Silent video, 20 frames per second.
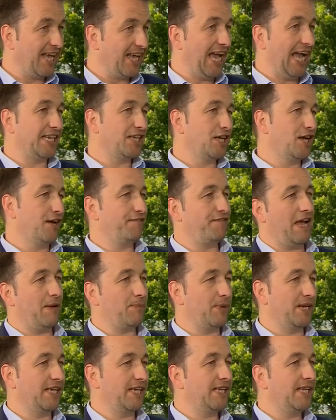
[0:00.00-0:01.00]
and her
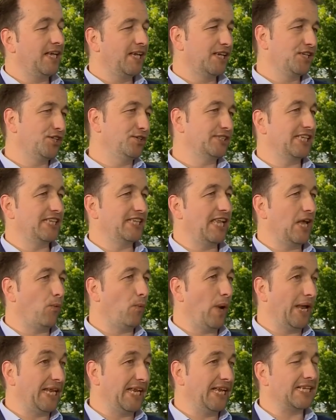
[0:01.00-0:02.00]
family using their
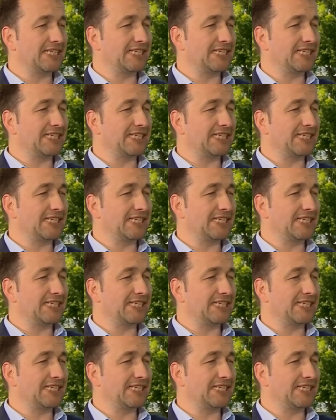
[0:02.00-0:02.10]
wedding,